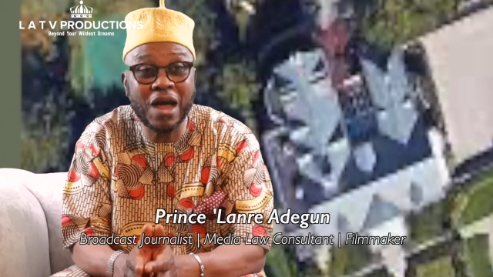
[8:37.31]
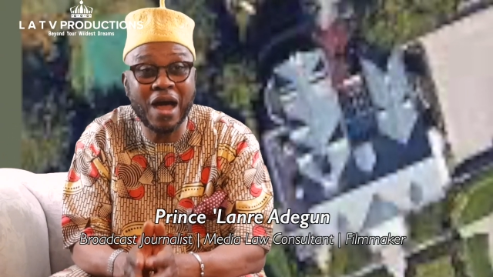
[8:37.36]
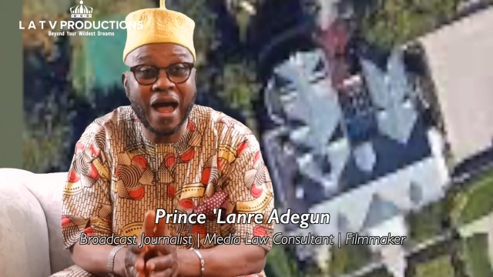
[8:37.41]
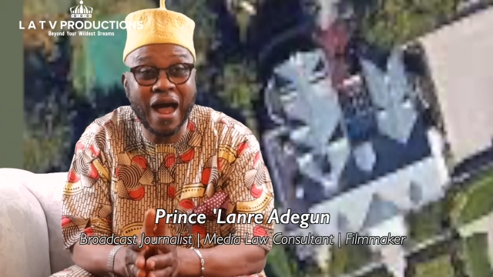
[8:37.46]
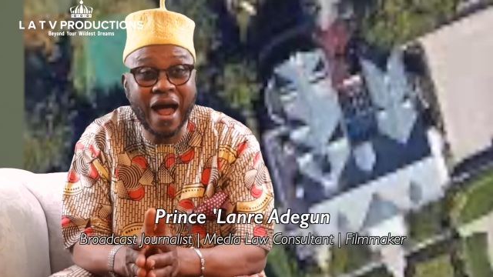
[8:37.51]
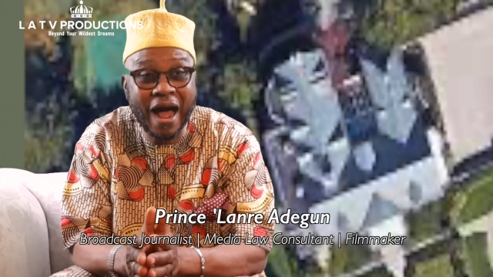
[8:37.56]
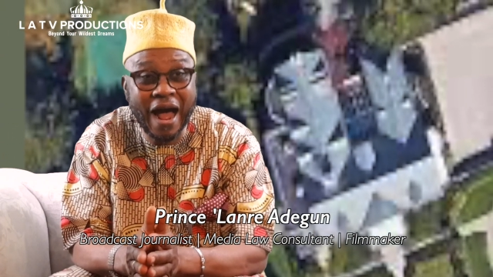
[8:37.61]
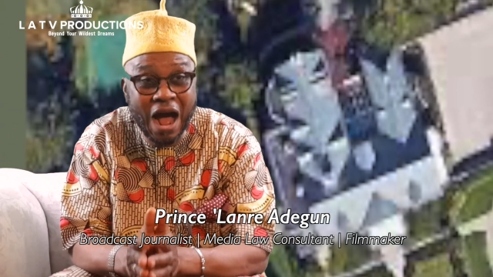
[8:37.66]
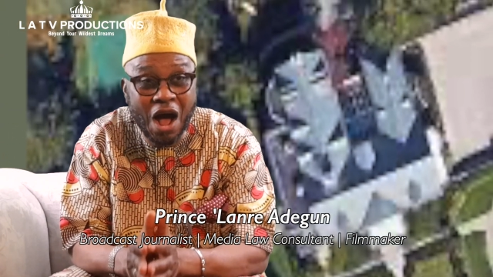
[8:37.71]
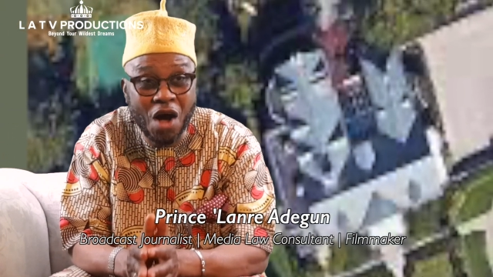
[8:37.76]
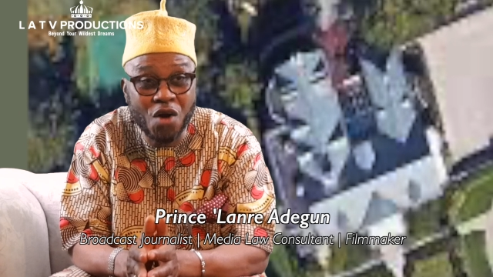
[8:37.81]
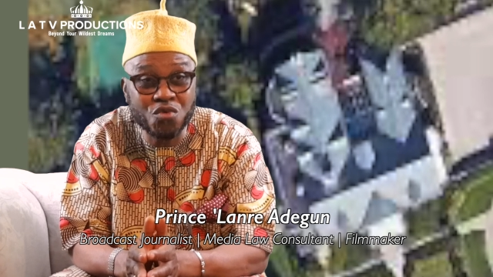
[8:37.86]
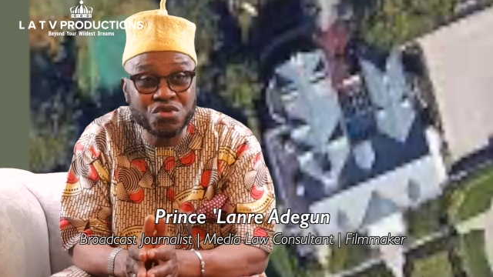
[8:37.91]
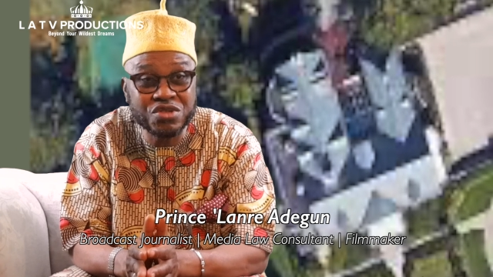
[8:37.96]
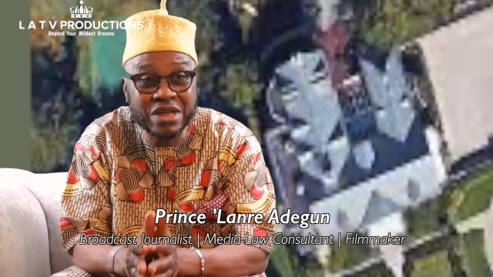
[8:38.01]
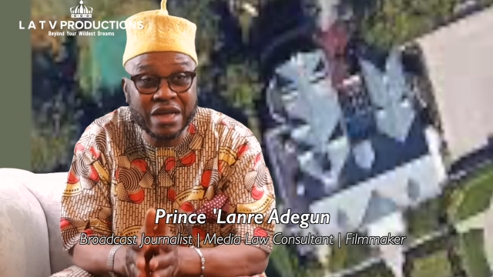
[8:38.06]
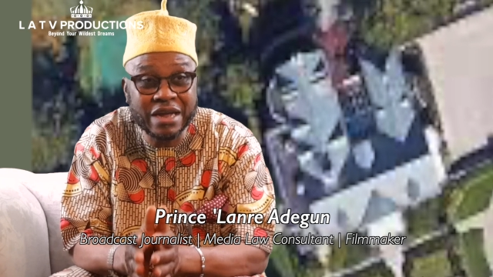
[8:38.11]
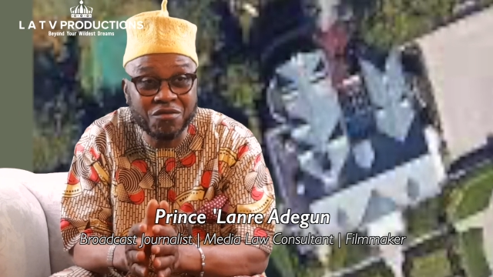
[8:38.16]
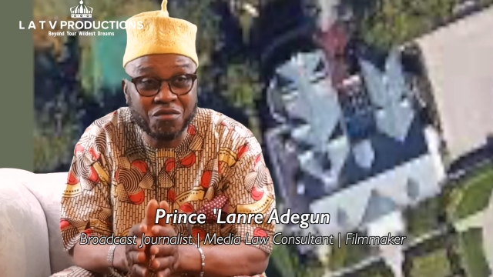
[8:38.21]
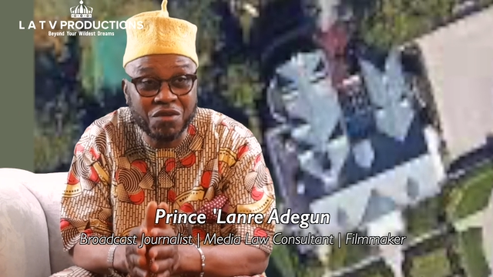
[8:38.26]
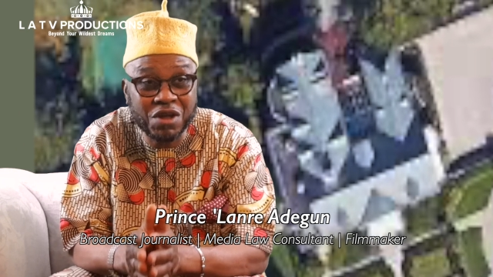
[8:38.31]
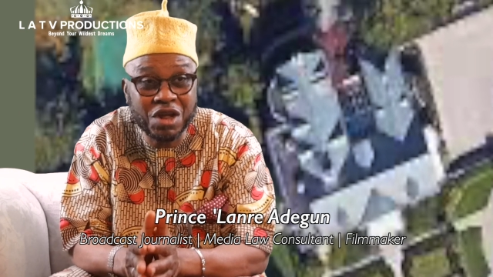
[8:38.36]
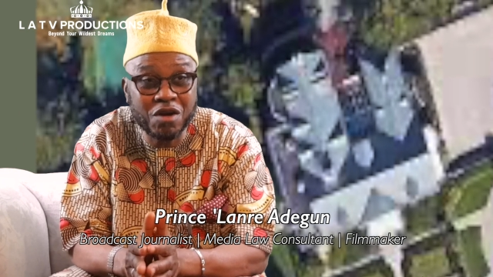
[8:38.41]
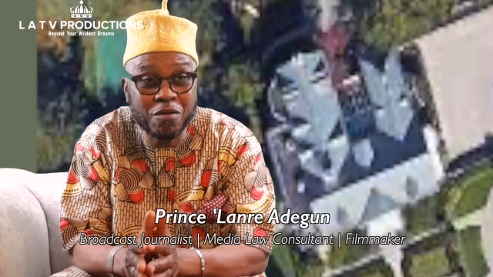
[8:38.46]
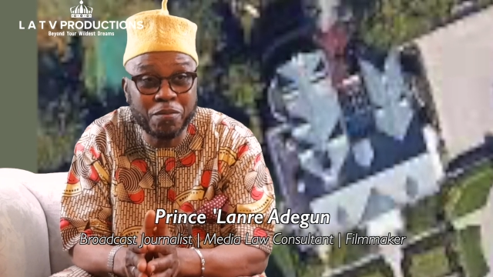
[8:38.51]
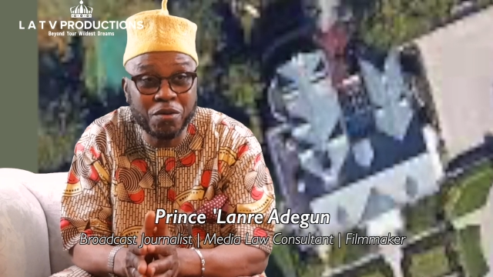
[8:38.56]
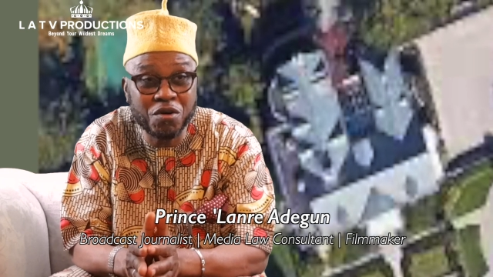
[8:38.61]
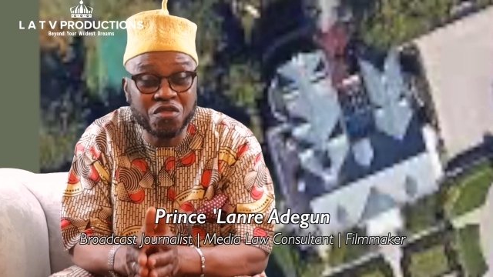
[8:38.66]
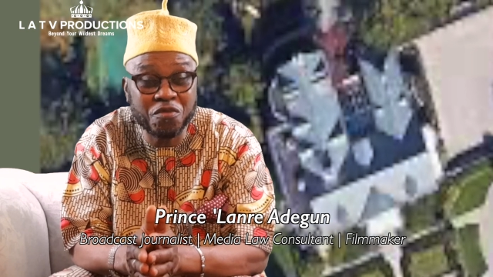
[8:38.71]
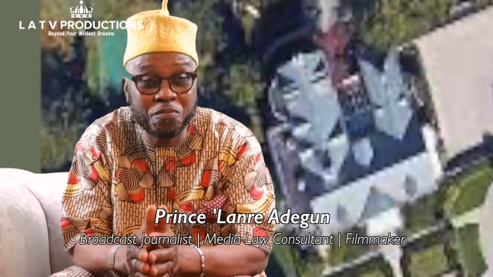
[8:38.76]
house in
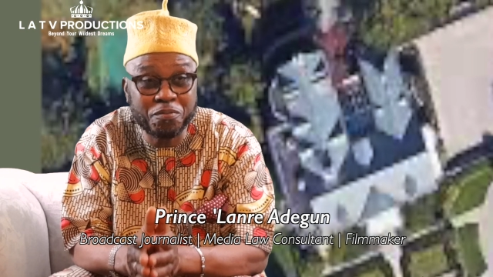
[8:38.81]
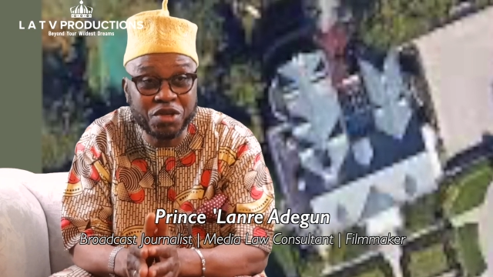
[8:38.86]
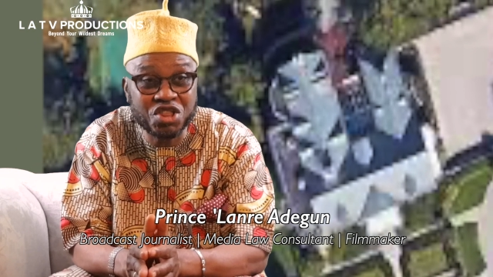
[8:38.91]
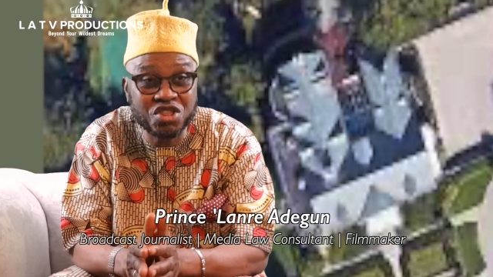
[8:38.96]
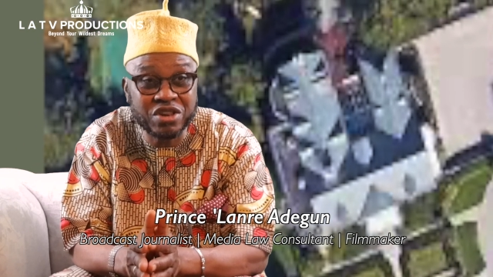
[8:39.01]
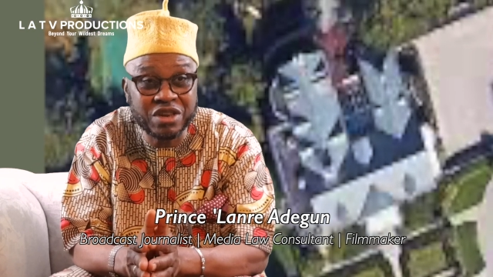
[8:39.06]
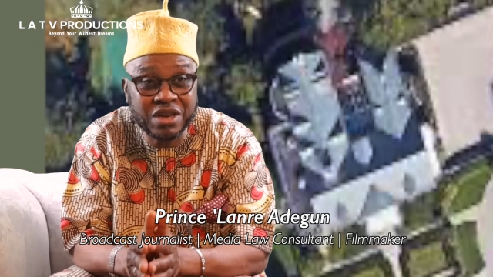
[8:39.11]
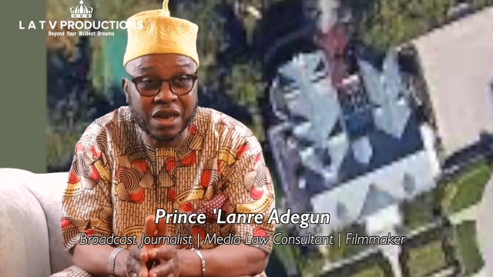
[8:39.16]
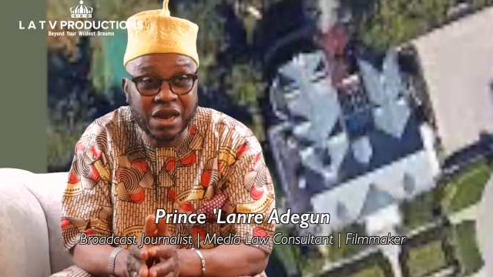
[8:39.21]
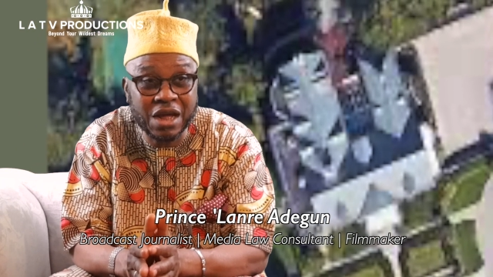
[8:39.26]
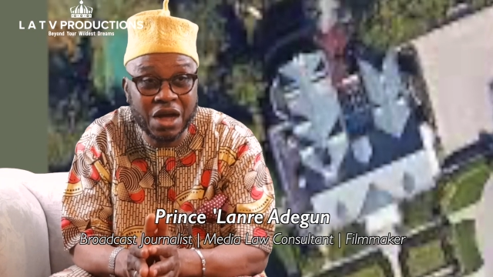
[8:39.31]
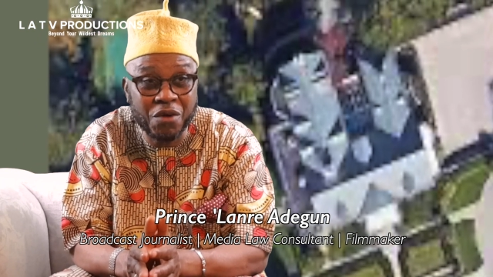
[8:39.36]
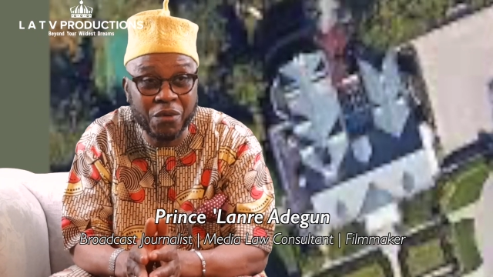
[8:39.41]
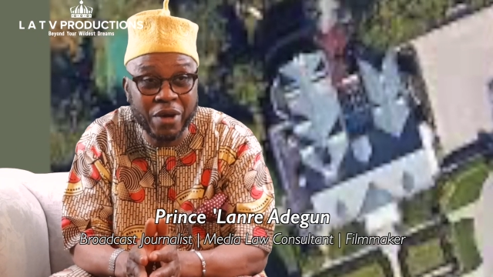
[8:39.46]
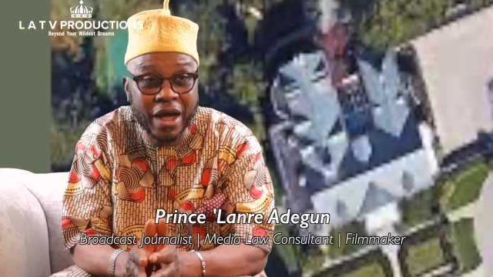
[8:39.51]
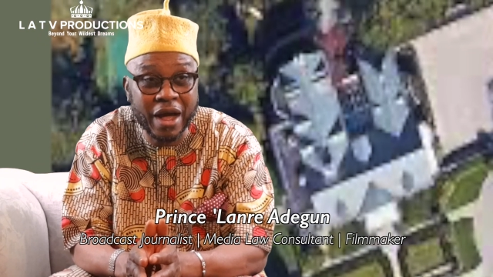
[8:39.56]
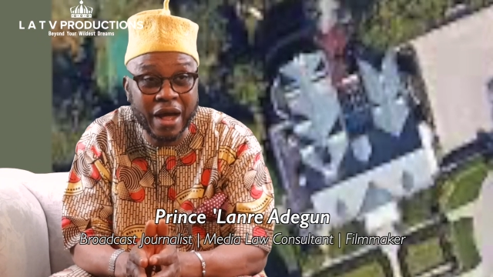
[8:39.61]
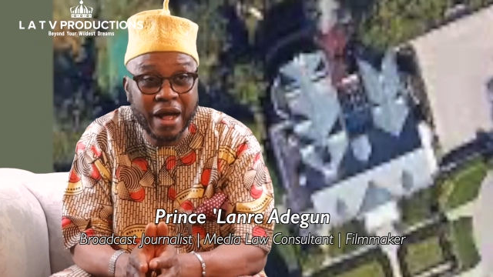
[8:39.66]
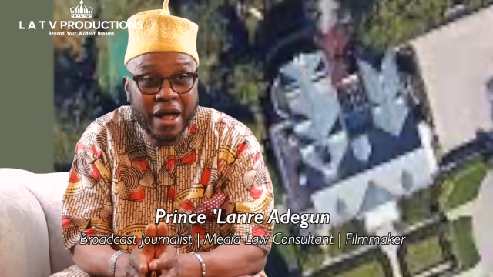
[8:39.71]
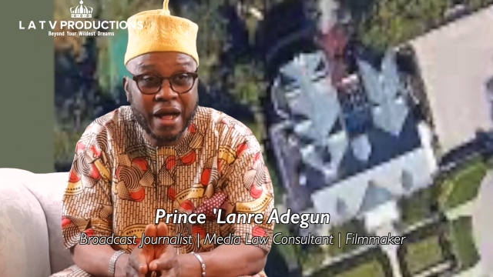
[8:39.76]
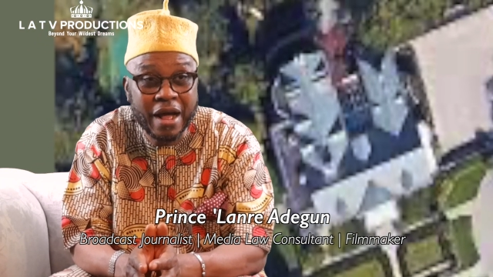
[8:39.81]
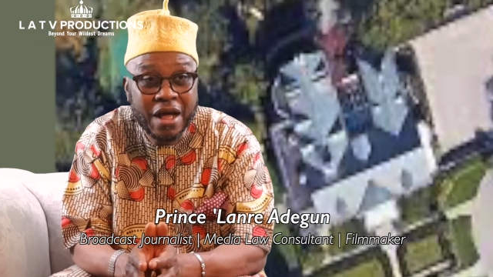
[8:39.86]
Rehoboth Beach, Delaware.